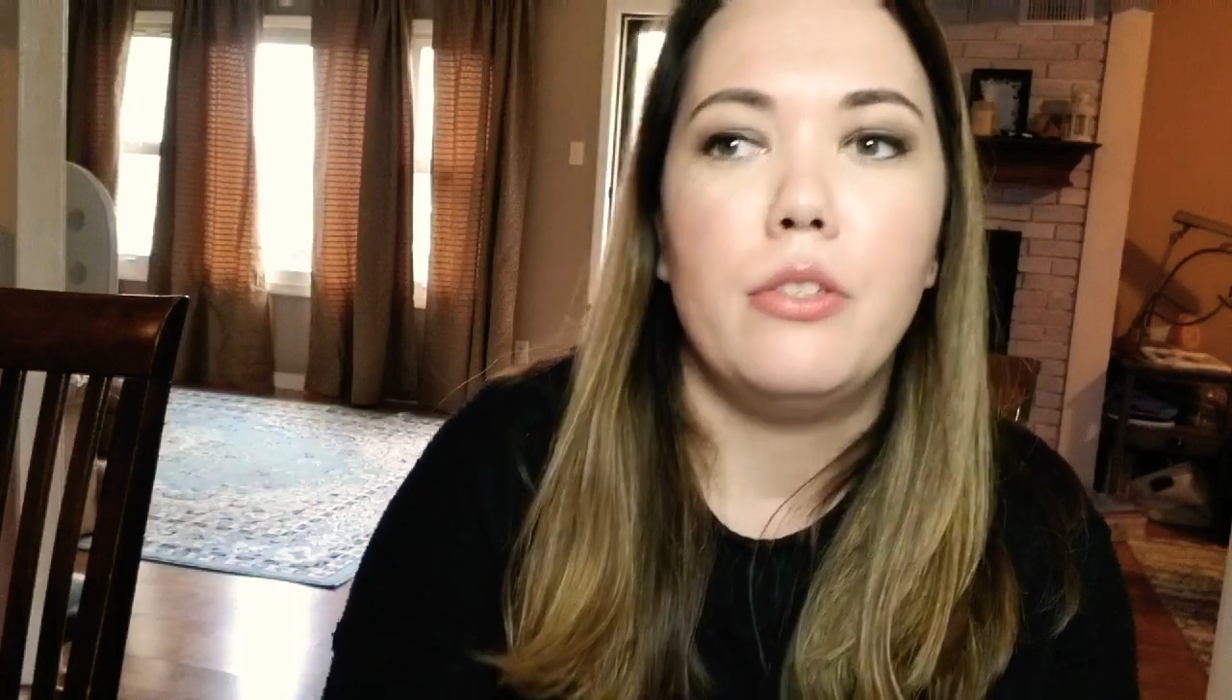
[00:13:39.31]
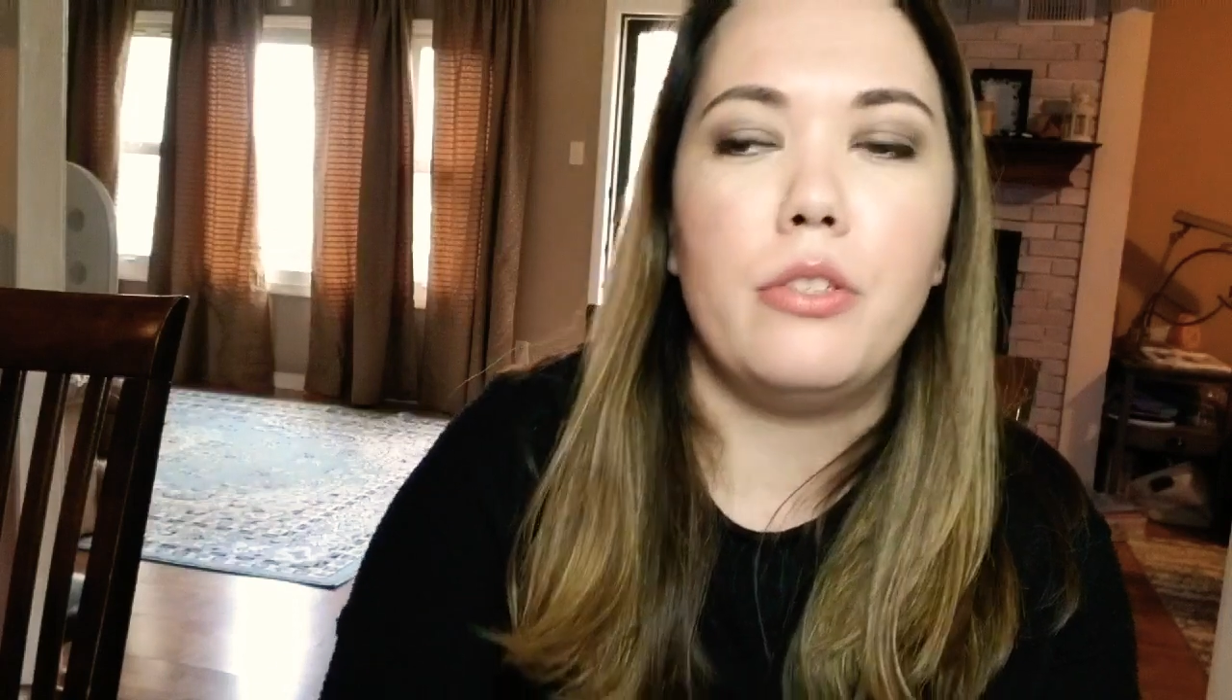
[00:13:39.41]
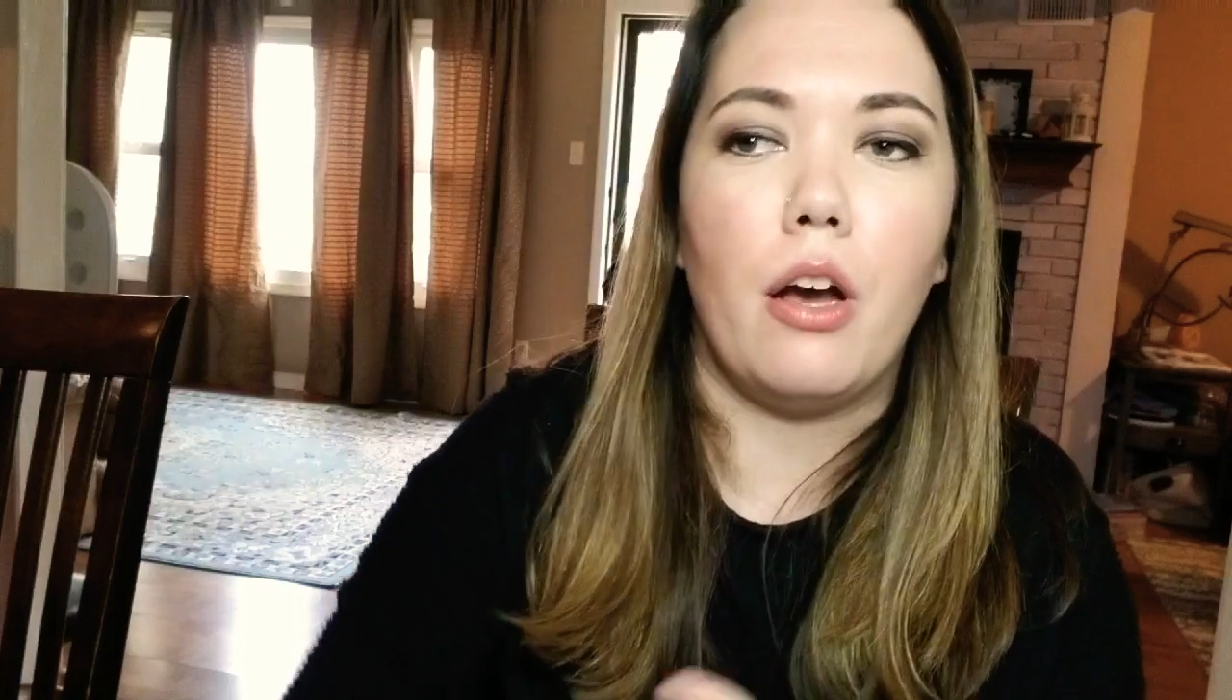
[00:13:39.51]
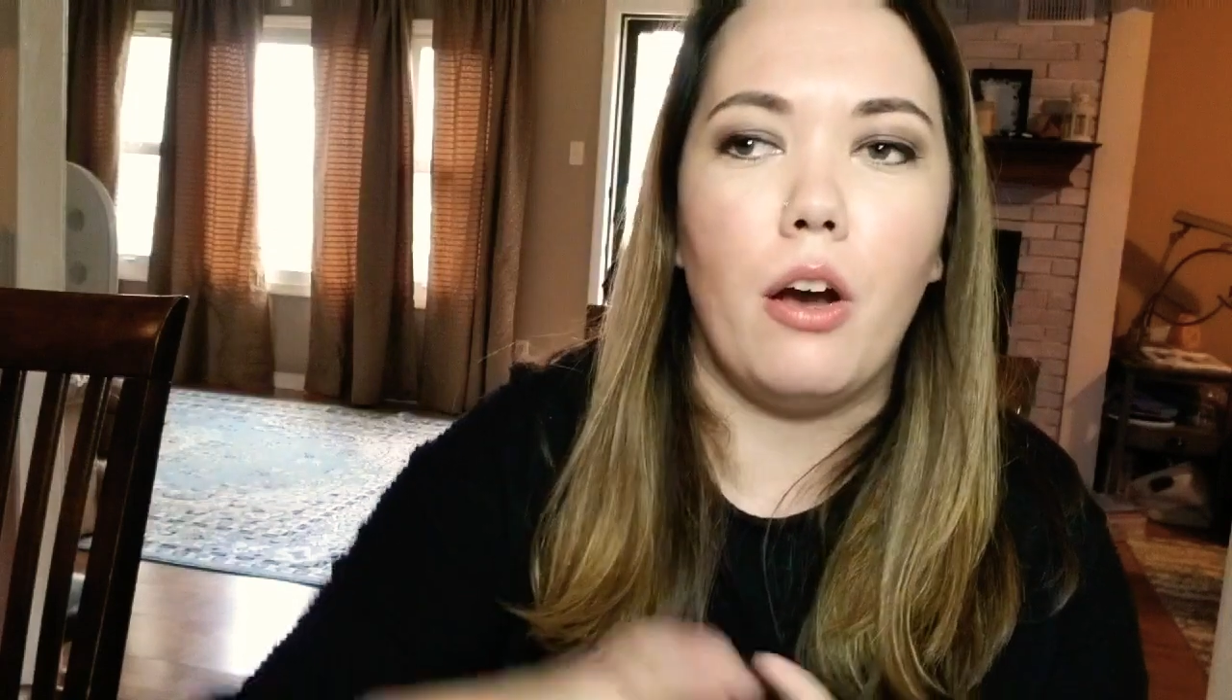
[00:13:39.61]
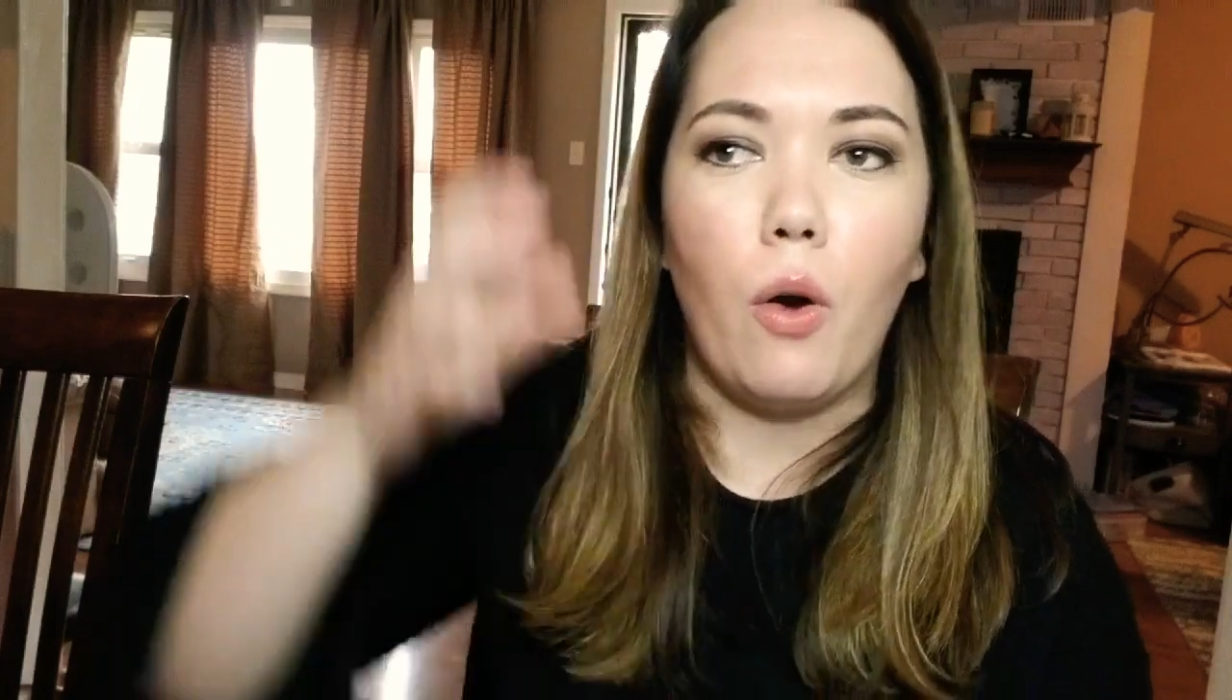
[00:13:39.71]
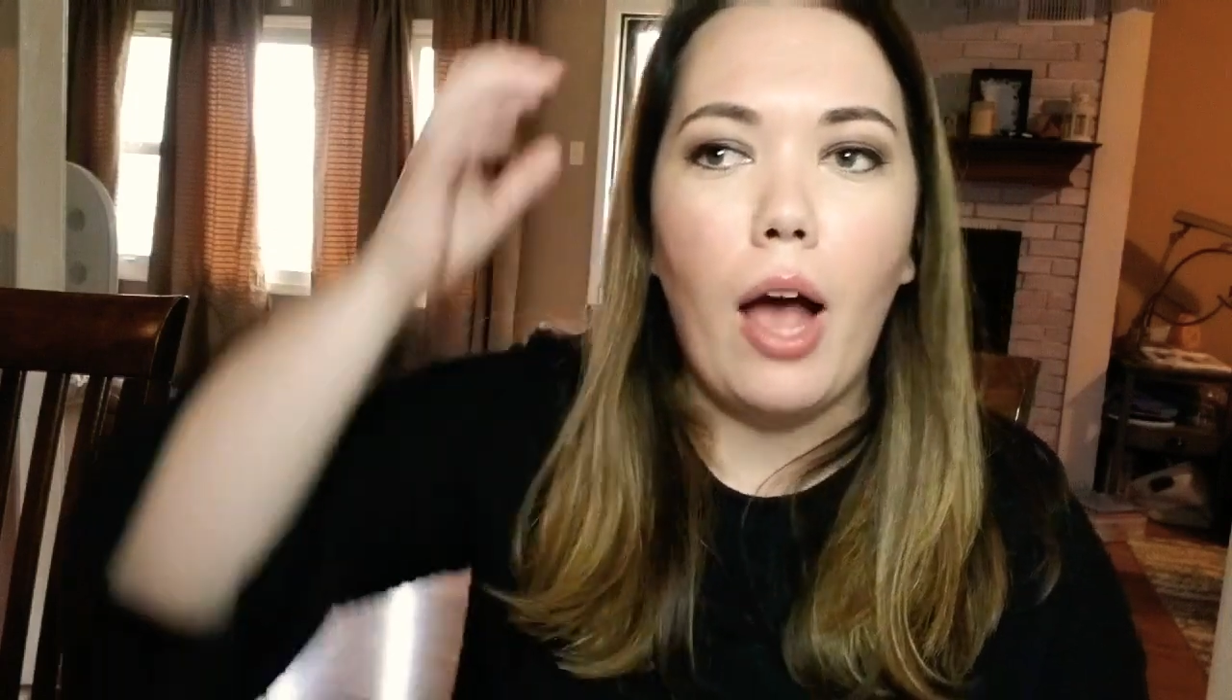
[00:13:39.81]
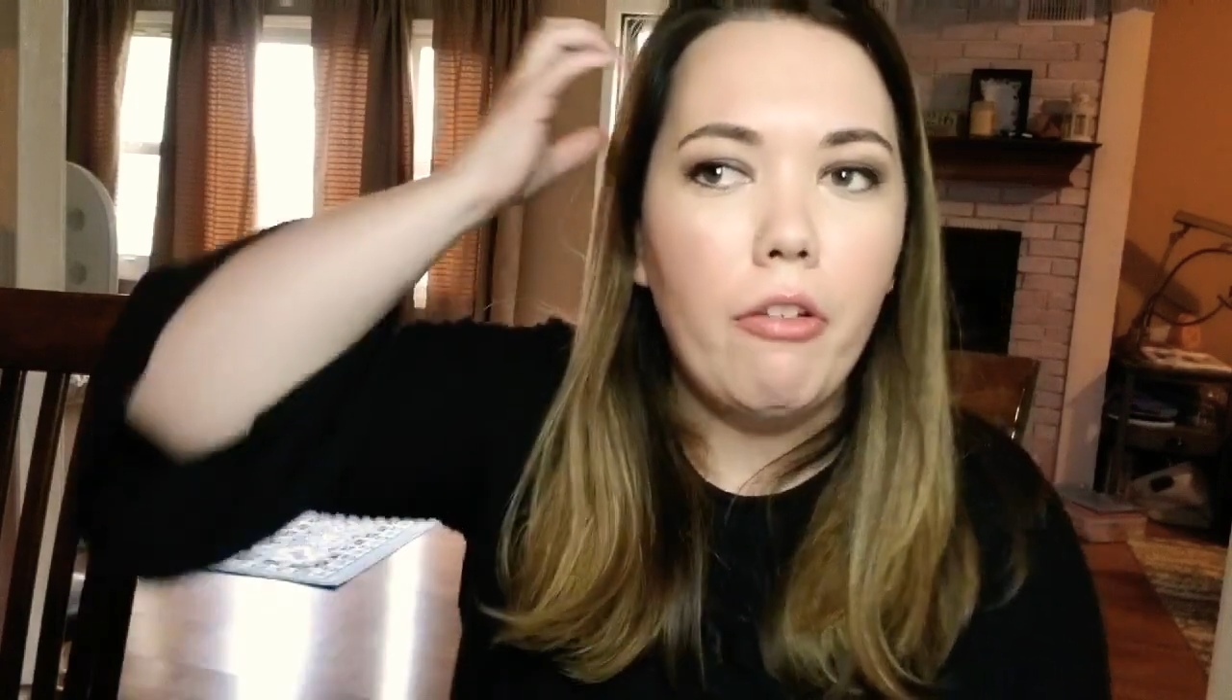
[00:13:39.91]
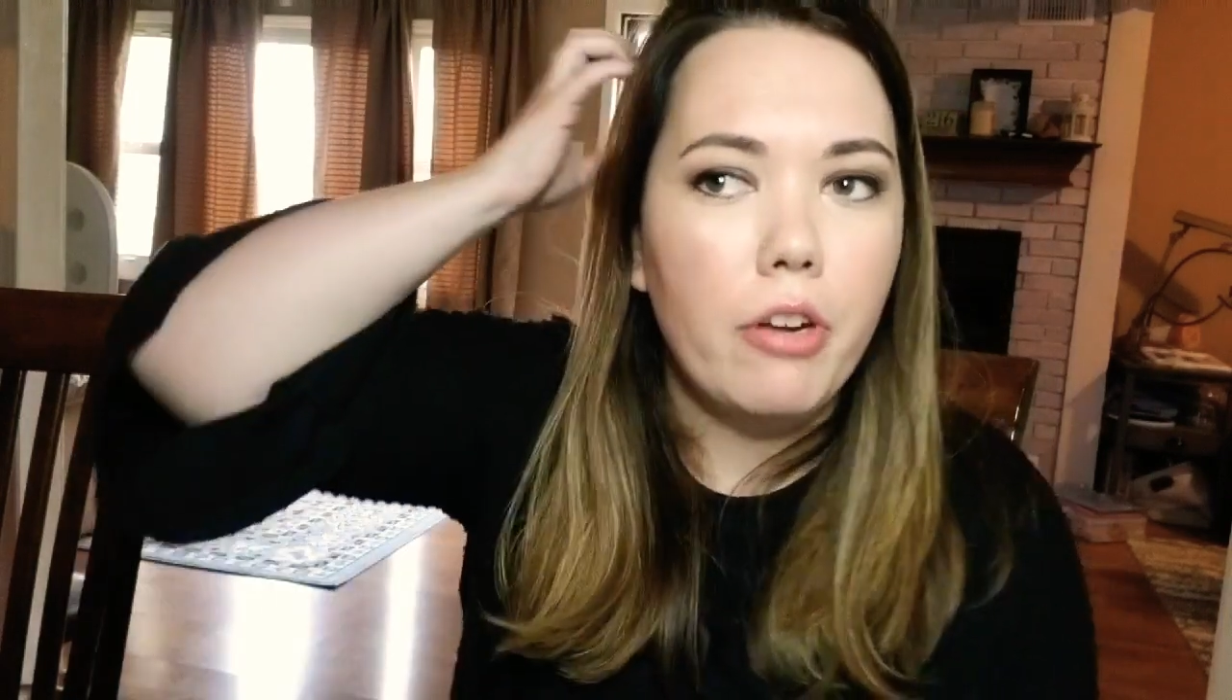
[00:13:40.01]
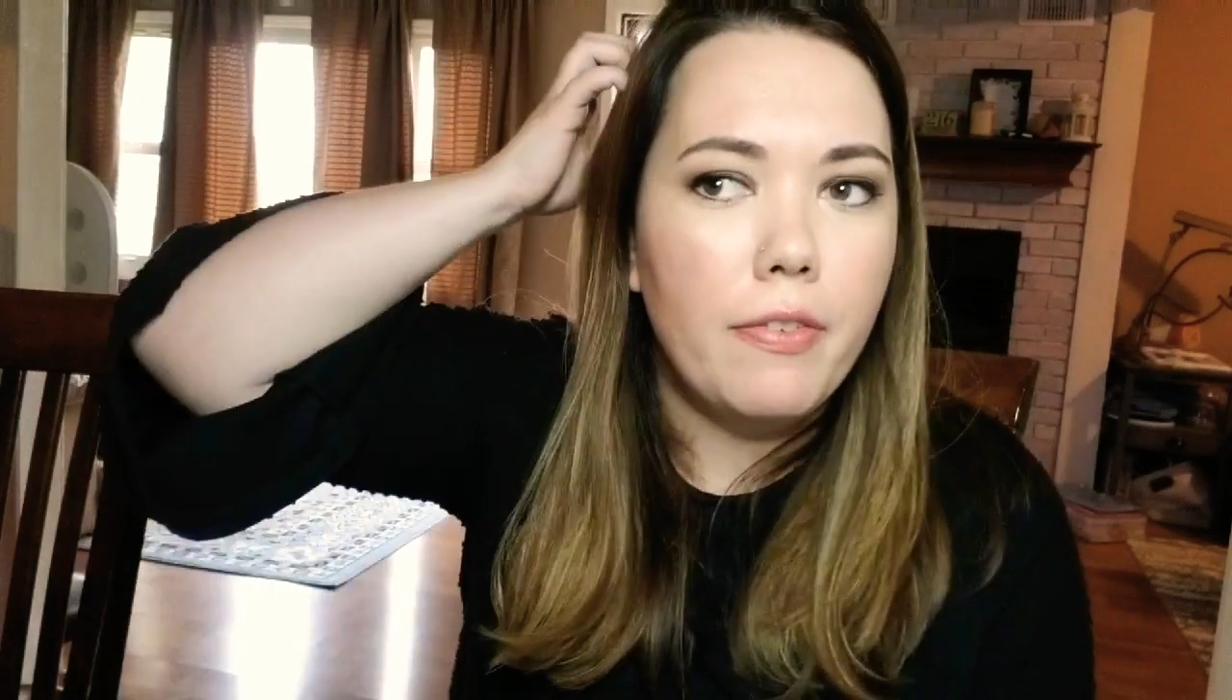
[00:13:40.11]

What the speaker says: So I don't